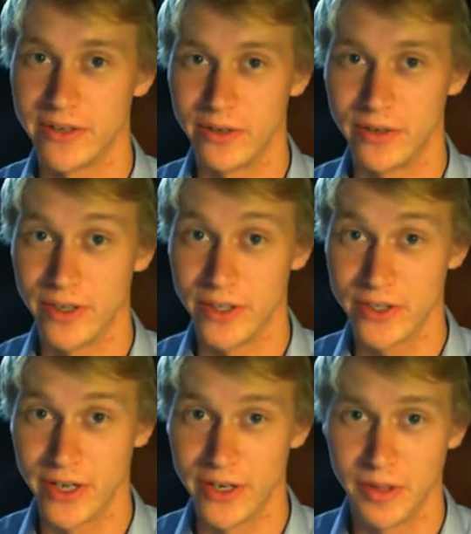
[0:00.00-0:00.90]
on your first
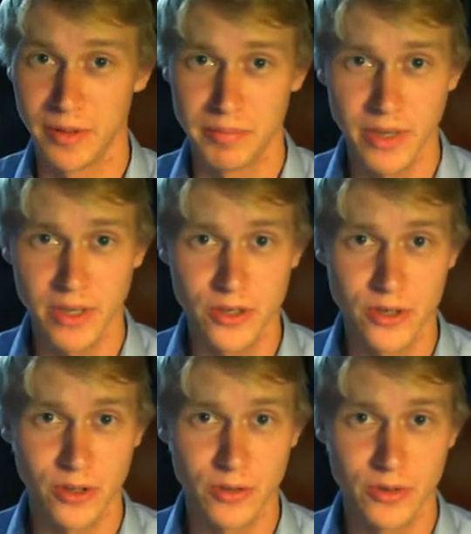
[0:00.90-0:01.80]
day, make
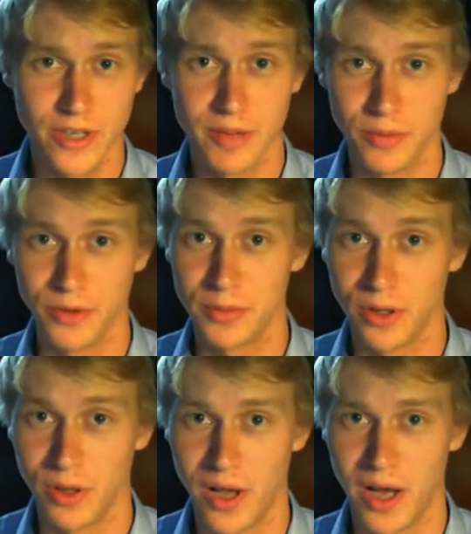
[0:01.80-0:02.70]
sure you set
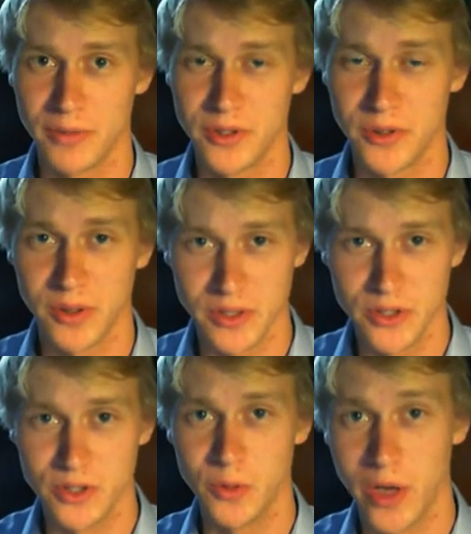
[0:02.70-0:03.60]
multiple alarms so at
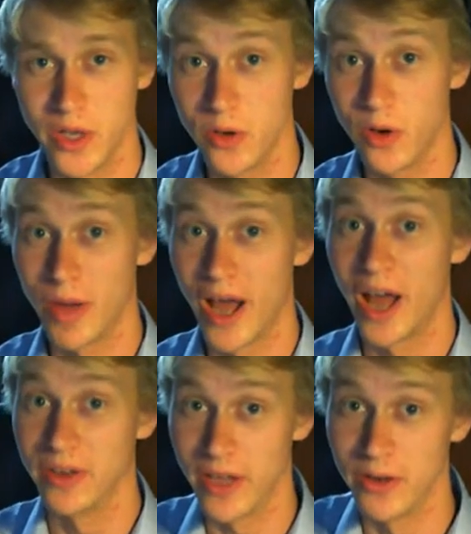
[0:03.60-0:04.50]
least you wake up
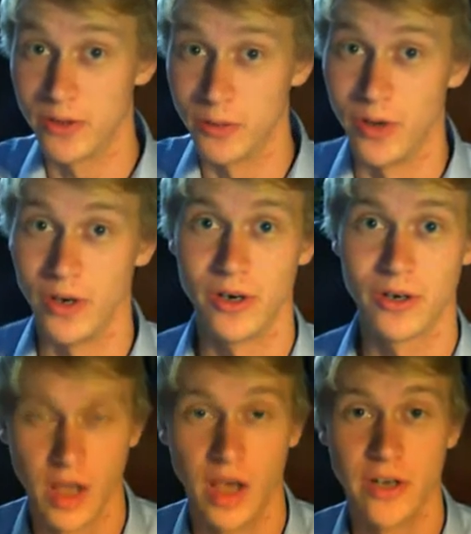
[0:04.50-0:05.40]
and get to
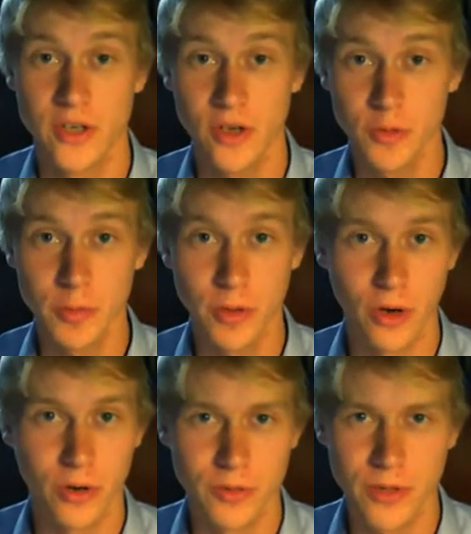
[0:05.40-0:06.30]
work. And it's also
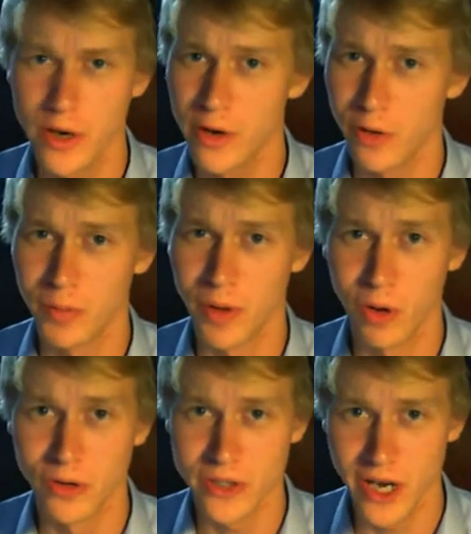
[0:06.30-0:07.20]
important you turn up
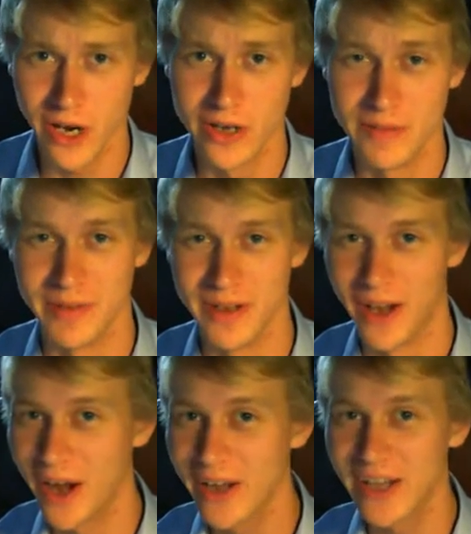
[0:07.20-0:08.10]
on time.
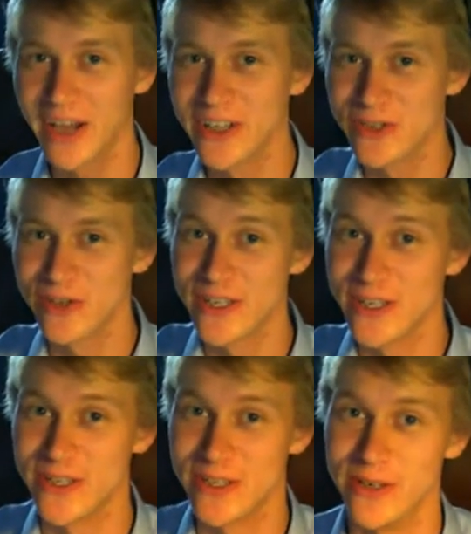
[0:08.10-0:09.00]
I can't stress
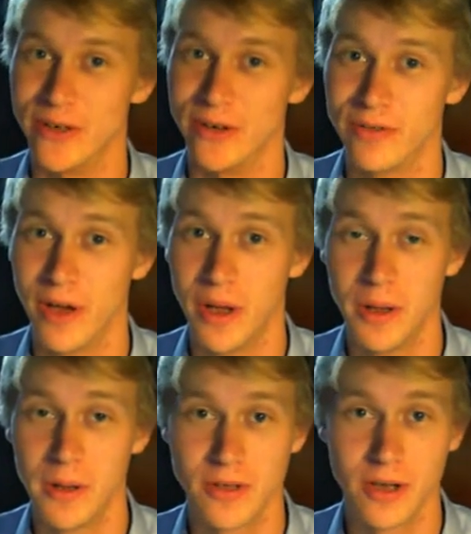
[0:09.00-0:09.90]
this enough.
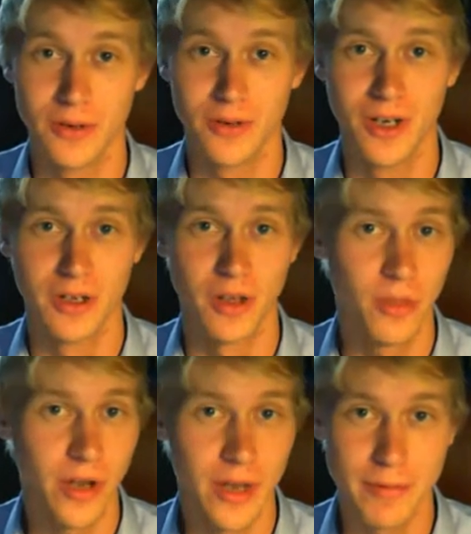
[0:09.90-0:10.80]
So
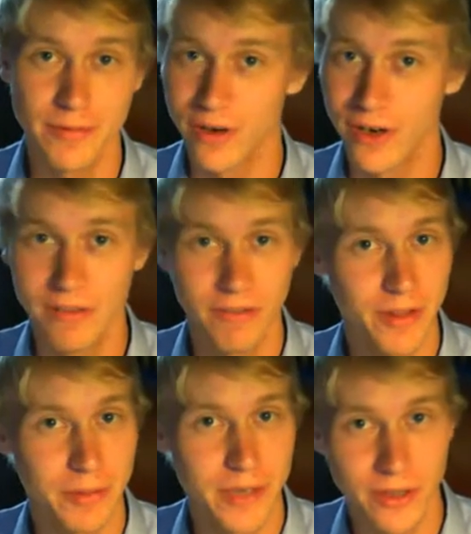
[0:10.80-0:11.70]
on the day before, if you're
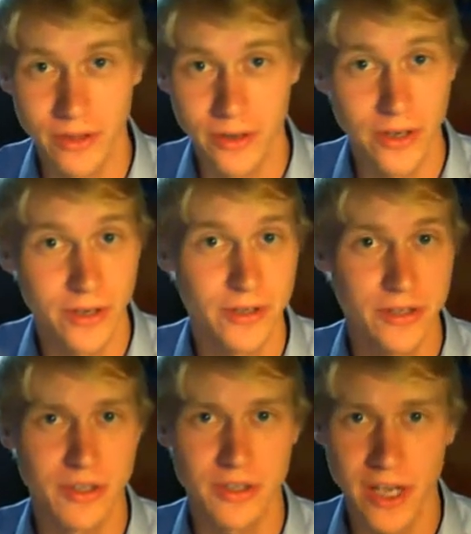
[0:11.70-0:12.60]
feeling particularly
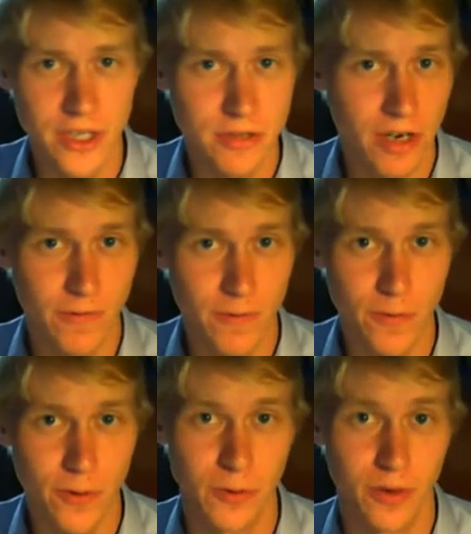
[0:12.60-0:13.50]
nervous, test drive the
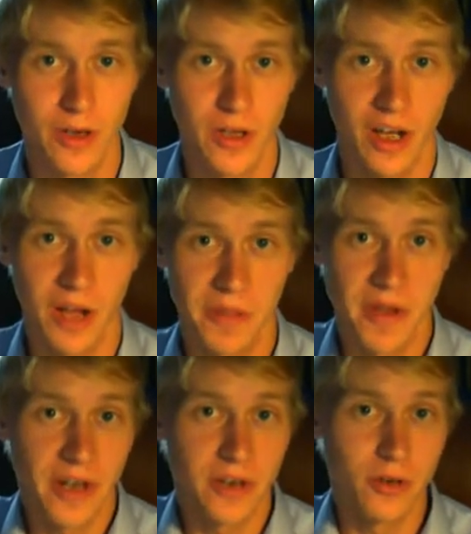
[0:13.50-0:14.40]
route. And
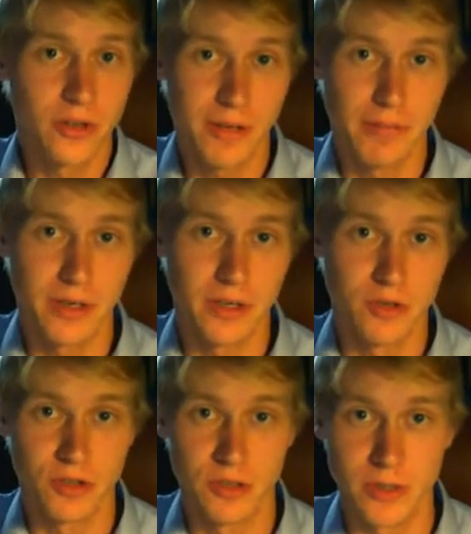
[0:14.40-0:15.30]
then add on 10 minutes
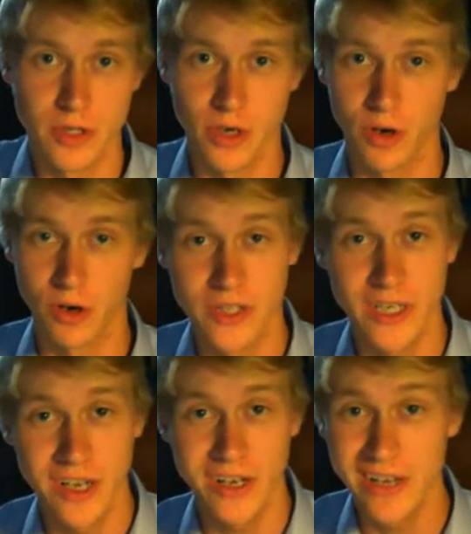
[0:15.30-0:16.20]
just to be sure, because
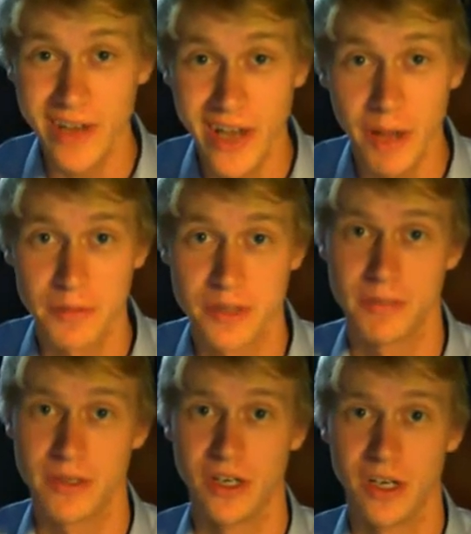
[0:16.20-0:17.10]
it never harms to
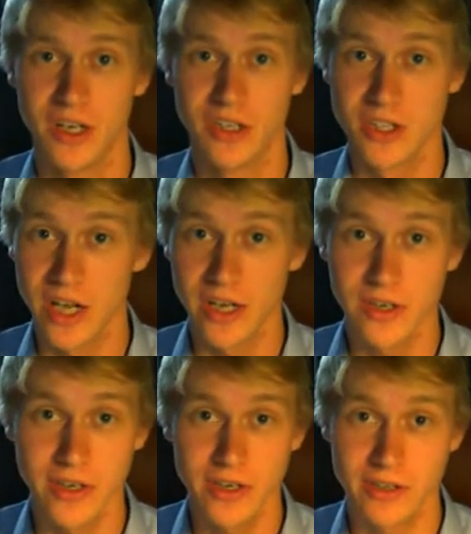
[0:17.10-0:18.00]
be
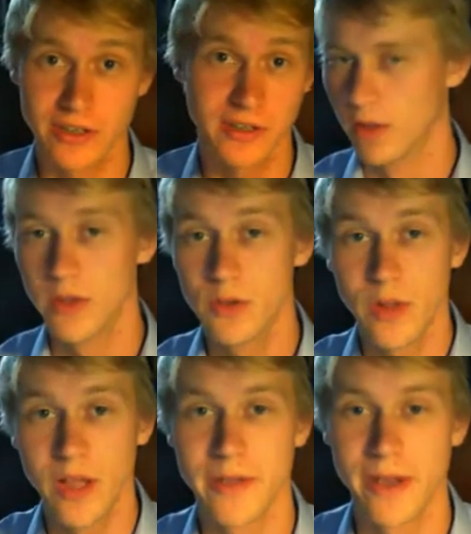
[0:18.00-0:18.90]
slightly early. This
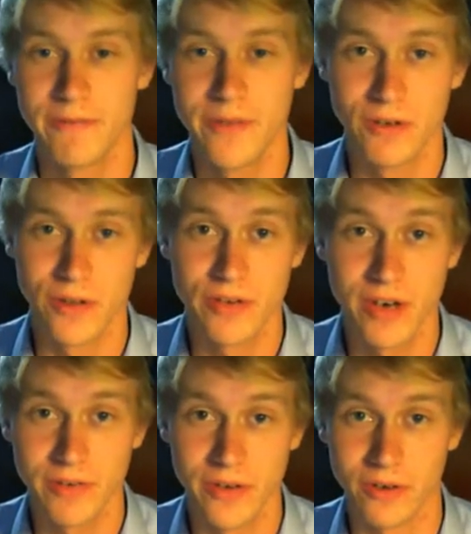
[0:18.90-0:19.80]
will help you get a feel for the
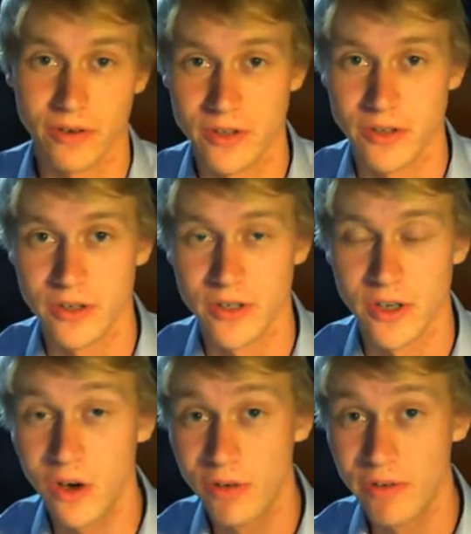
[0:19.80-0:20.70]
traffic conditions,
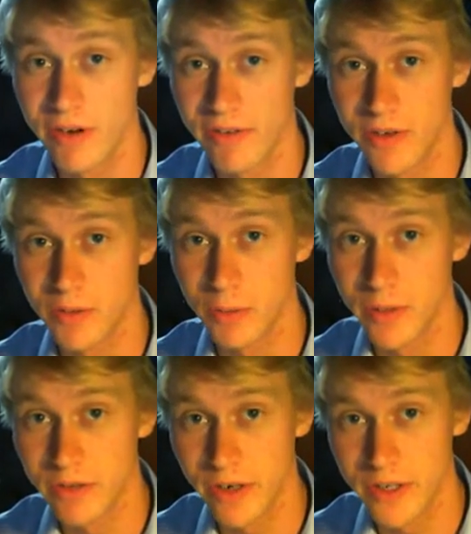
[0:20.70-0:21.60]
or if you're travelling on
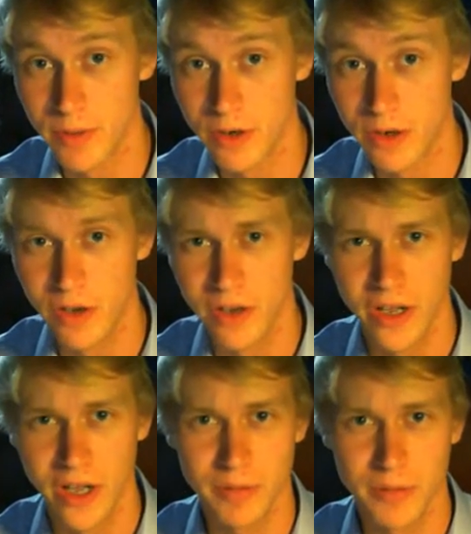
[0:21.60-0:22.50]
public transport,
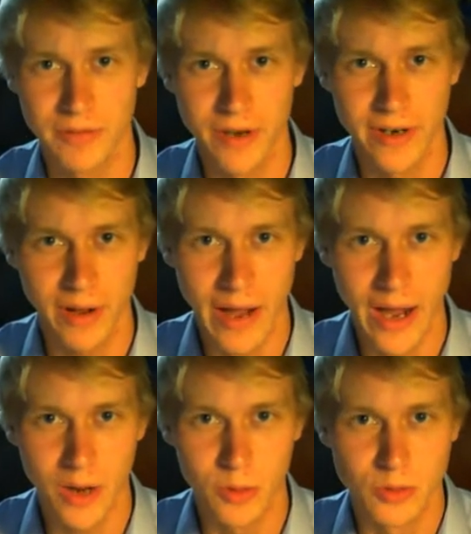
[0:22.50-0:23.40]
help you find out
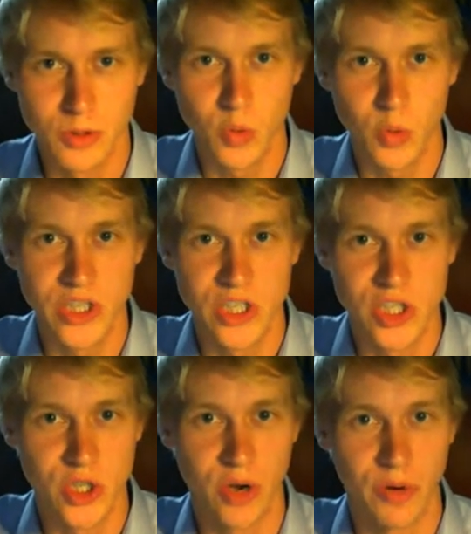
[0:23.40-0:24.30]
how
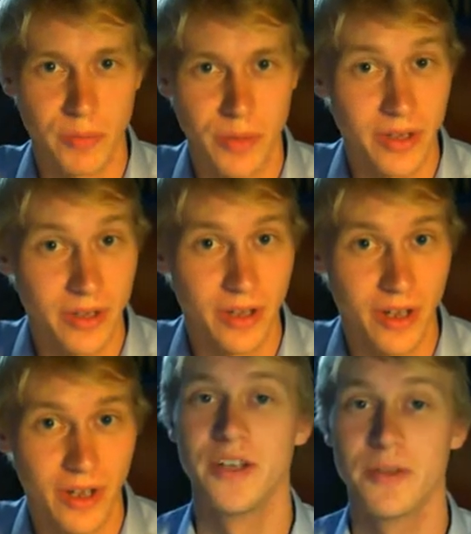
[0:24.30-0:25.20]
squished you're going to be.
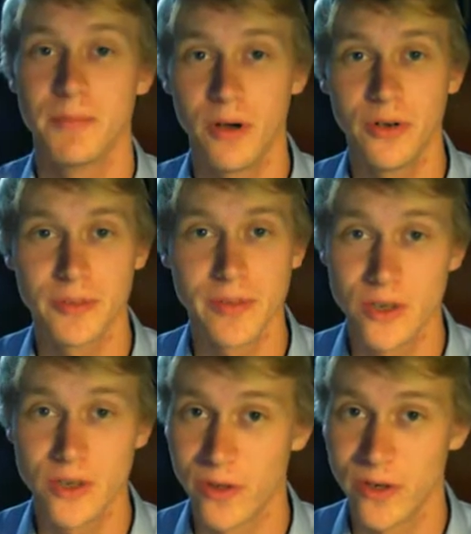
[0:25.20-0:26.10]
And it's important to make
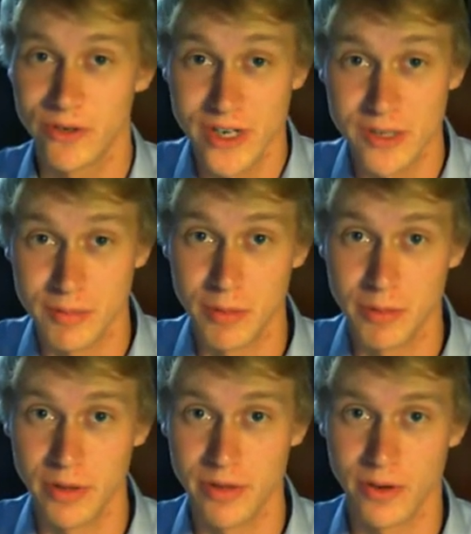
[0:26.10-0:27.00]
sure that you're dressed
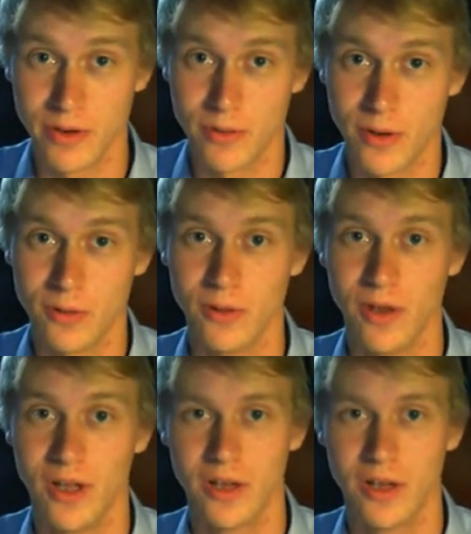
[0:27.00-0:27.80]
appropriately for the role.